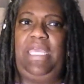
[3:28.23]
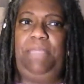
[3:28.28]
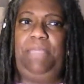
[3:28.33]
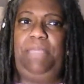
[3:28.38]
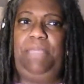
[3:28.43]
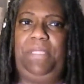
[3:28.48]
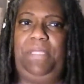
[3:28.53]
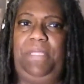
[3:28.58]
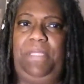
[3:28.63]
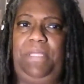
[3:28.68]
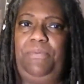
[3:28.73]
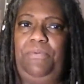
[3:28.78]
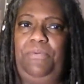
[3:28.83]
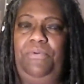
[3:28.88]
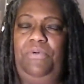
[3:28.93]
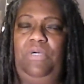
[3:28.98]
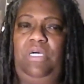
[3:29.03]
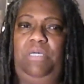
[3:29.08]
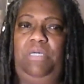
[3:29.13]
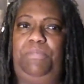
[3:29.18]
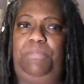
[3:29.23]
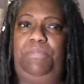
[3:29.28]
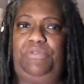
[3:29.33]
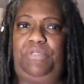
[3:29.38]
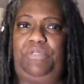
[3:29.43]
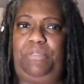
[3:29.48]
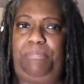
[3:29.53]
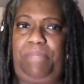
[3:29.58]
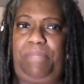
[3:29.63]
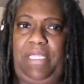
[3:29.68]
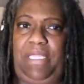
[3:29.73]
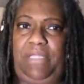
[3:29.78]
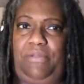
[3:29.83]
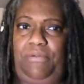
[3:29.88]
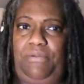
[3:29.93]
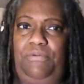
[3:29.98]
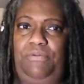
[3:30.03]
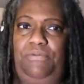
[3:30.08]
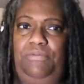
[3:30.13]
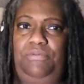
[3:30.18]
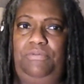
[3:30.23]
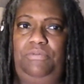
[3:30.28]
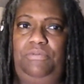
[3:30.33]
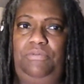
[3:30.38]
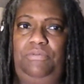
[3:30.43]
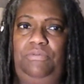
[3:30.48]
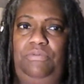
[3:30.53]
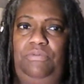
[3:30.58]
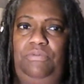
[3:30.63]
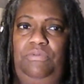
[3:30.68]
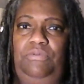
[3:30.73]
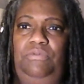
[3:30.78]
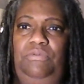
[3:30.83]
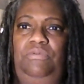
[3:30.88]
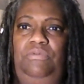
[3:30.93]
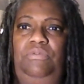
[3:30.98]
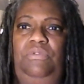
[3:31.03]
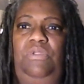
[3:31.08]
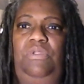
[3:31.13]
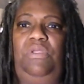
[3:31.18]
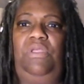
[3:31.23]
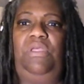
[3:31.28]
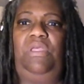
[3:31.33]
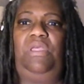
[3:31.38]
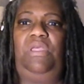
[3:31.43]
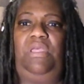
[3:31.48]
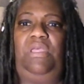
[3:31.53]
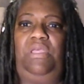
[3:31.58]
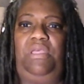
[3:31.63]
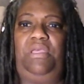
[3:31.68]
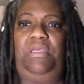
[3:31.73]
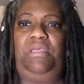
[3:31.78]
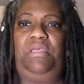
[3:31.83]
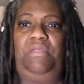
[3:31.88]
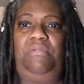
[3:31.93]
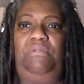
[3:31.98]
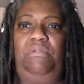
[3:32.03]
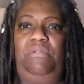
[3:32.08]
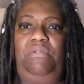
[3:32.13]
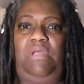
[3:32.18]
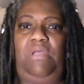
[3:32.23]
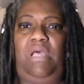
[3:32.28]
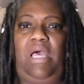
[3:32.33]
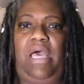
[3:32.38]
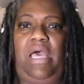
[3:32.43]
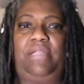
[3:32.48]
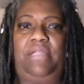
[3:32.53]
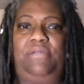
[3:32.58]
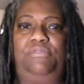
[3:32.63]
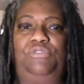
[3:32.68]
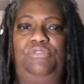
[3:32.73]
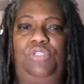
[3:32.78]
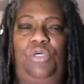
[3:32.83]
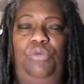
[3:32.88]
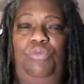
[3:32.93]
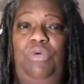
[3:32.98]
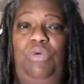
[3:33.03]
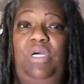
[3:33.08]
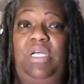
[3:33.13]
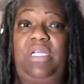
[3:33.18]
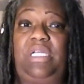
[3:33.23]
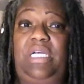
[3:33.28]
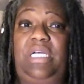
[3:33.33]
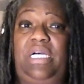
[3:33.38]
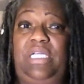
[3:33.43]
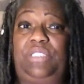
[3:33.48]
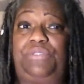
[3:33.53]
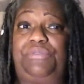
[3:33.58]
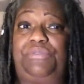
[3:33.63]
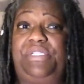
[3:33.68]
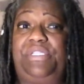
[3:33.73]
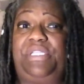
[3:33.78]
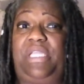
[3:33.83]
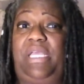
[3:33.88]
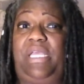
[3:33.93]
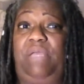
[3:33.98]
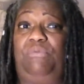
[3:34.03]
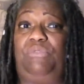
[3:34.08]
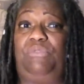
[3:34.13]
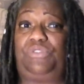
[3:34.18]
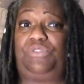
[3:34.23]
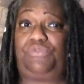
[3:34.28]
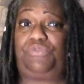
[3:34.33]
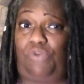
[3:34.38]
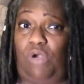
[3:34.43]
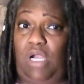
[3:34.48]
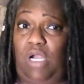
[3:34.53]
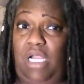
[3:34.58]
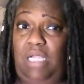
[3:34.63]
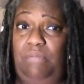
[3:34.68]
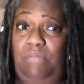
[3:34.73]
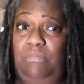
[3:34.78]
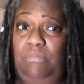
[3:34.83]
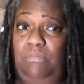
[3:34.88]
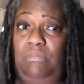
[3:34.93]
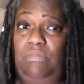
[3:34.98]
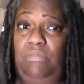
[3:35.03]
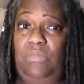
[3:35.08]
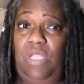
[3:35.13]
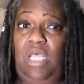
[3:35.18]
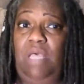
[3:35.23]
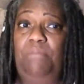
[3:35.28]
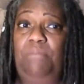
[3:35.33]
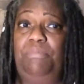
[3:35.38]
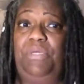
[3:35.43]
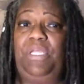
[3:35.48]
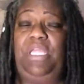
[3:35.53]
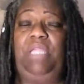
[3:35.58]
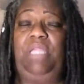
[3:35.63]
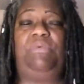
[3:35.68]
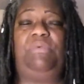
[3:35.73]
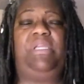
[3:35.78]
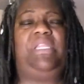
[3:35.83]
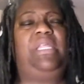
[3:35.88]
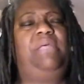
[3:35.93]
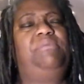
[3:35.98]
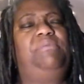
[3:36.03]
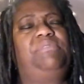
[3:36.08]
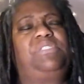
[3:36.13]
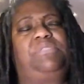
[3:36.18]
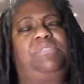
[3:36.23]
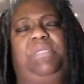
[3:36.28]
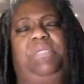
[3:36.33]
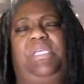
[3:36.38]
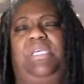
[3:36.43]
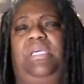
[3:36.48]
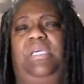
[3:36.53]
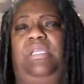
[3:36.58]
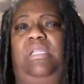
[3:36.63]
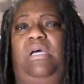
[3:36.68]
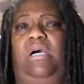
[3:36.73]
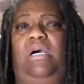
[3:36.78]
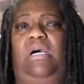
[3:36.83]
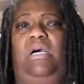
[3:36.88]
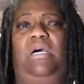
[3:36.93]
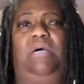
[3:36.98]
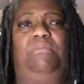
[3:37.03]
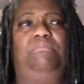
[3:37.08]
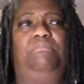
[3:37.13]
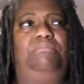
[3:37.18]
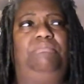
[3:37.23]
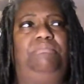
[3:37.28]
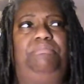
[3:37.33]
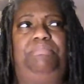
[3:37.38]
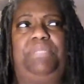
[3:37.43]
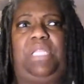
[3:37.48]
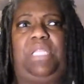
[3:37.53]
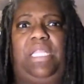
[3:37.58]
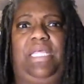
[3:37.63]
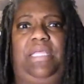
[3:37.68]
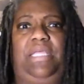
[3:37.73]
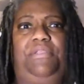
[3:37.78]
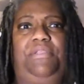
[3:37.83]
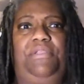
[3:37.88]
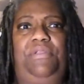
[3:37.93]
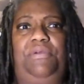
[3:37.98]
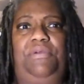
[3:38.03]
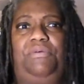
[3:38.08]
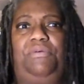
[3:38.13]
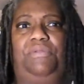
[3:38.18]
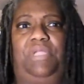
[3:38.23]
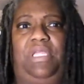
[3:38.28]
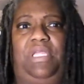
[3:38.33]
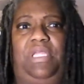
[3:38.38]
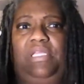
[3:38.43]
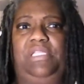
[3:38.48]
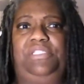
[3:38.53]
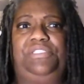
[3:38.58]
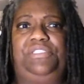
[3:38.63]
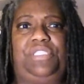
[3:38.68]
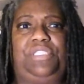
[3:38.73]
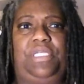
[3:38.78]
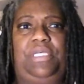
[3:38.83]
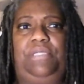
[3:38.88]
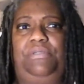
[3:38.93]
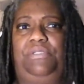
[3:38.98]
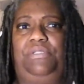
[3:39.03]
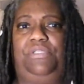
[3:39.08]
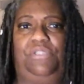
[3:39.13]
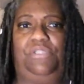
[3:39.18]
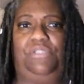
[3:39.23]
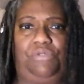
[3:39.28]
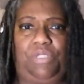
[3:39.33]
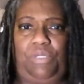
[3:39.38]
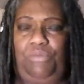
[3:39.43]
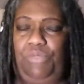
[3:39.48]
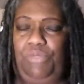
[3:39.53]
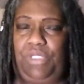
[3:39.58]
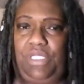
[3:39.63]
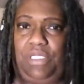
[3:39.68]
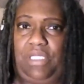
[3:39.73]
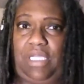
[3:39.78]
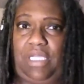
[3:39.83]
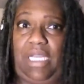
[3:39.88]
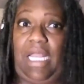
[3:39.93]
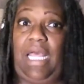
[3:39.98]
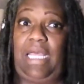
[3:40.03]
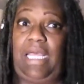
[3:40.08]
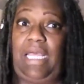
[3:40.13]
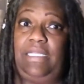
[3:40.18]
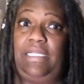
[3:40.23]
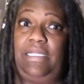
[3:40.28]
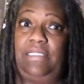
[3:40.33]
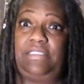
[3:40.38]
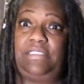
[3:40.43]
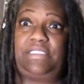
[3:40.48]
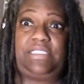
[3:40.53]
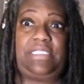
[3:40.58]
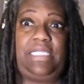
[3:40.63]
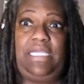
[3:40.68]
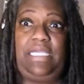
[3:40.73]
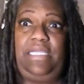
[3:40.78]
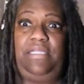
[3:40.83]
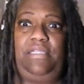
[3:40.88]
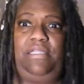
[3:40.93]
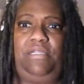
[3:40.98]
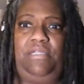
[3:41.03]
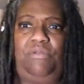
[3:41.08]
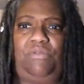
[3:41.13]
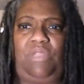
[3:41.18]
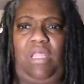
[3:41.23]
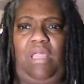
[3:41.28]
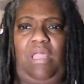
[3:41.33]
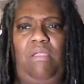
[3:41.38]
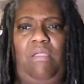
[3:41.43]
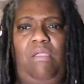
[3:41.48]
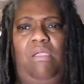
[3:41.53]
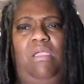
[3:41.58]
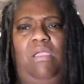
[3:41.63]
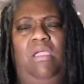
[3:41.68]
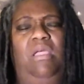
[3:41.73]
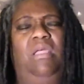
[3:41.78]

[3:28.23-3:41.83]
8 people up on the panel, and I don't know what country they was from, but anyway, they were speaking plain English that that we can that I can understand and everything.